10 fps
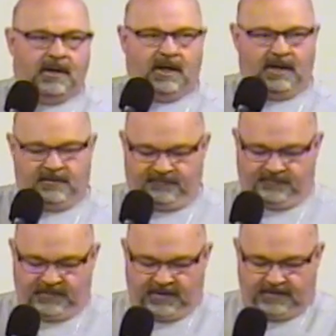
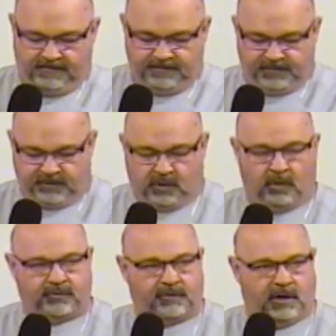of uh, the
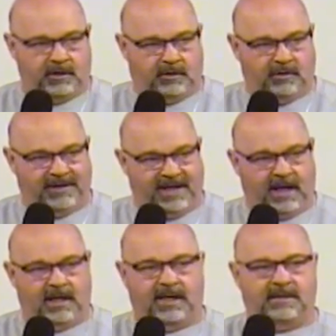Coast Guard going
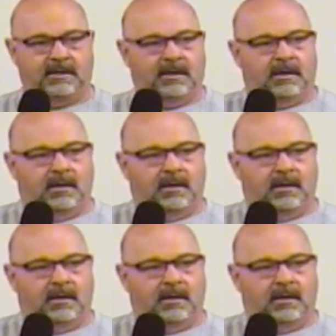out. And